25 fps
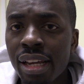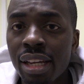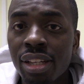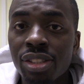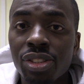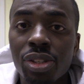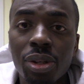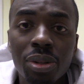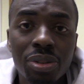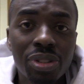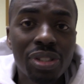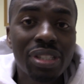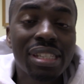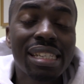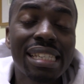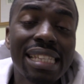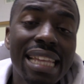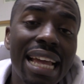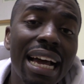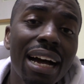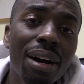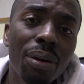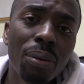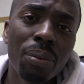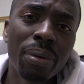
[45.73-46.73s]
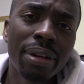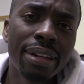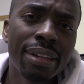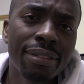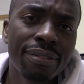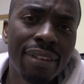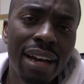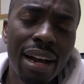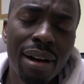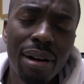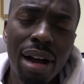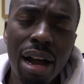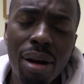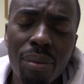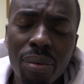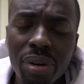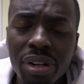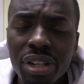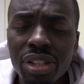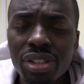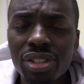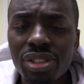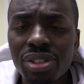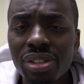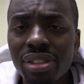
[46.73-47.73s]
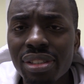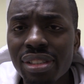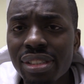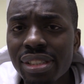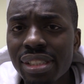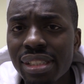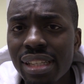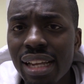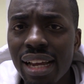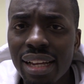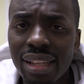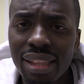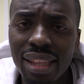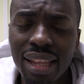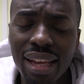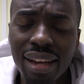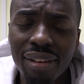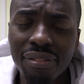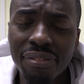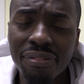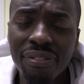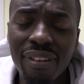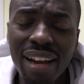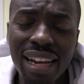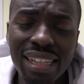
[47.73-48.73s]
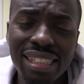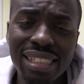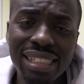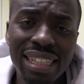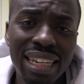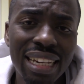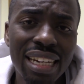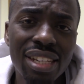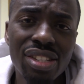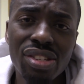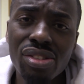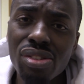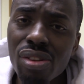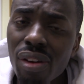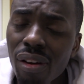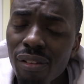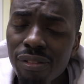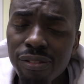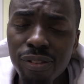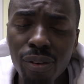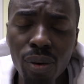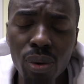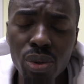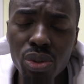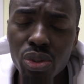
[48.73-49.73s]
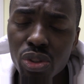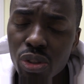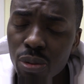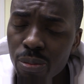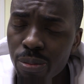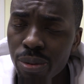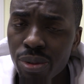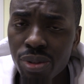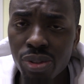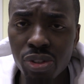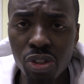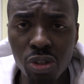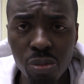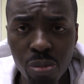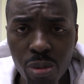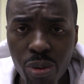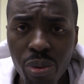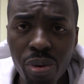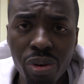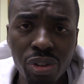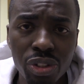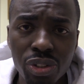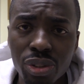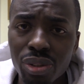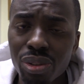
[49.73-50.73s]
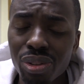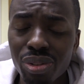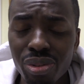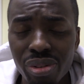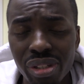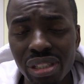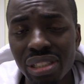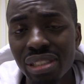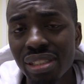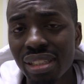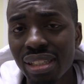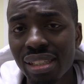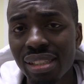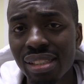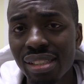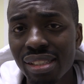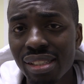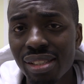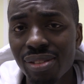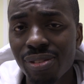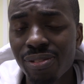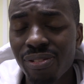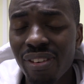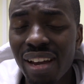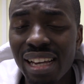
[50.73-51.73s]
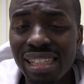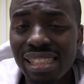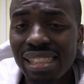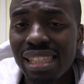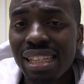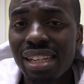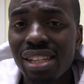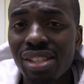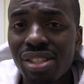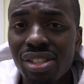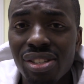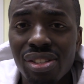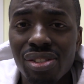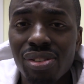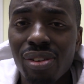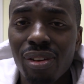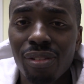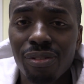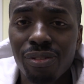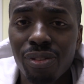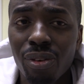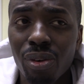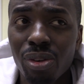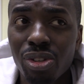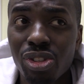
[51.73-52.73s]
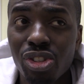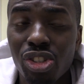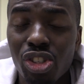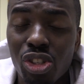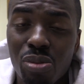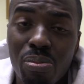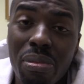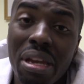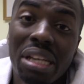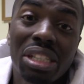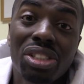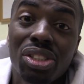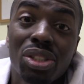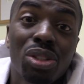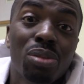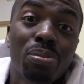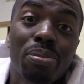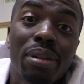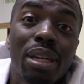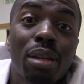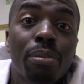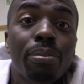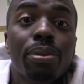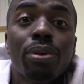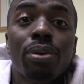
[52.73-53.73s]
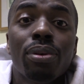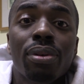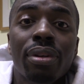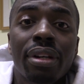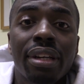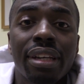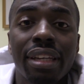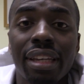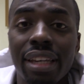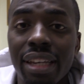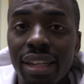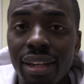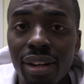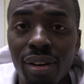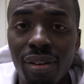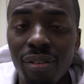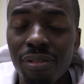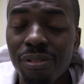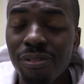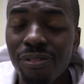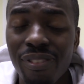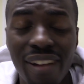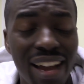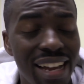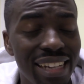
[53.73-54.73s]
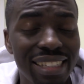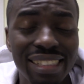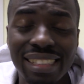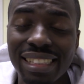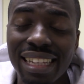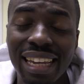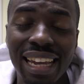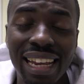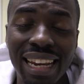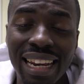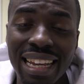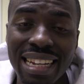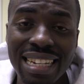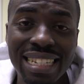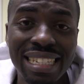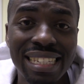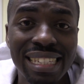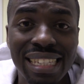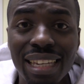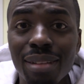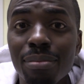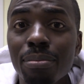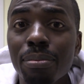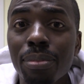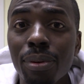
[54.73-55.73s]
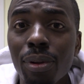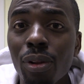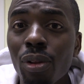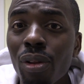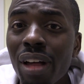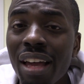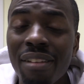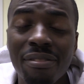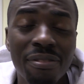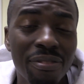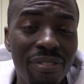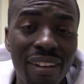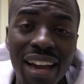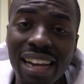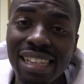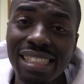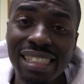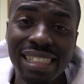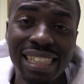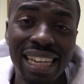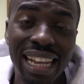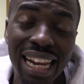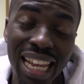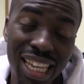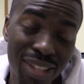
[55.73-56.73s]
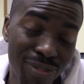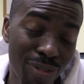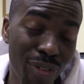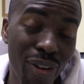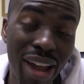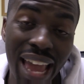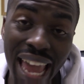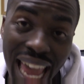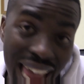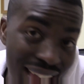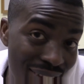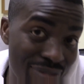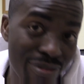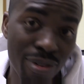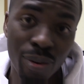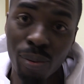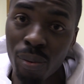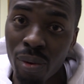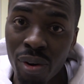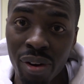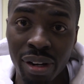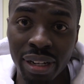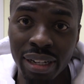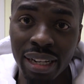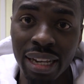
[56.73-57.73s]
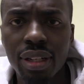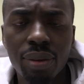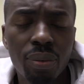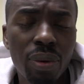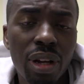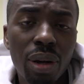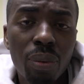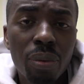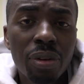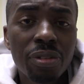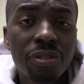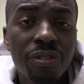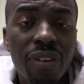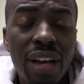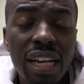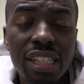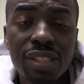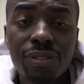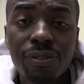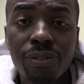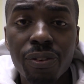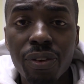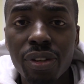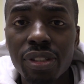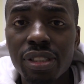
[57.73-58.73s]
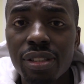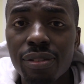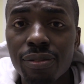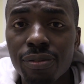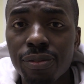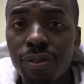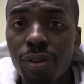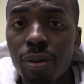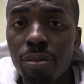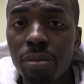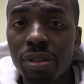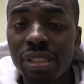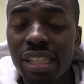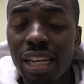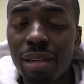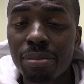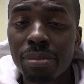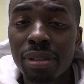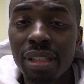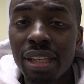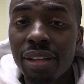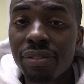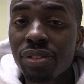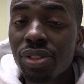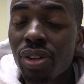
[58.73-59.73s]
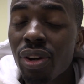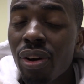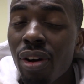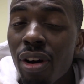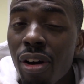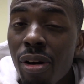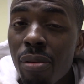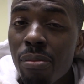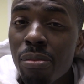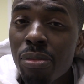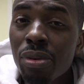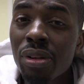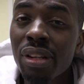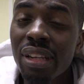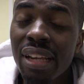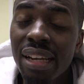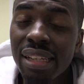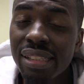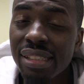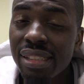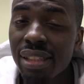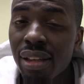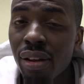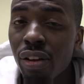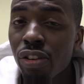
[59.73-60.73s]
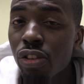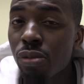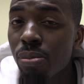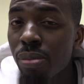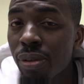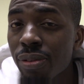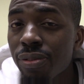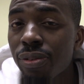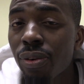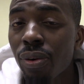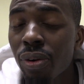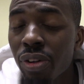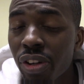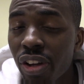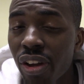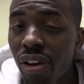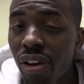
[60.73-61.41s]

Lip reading: So to start with, I want you to understand that fasting is not for super spiritual Christians. Fasting is not for special people. You know, fasting is simple and fasting is for everyone. Well, we fast first and foremost, I believe, to humble ourselves before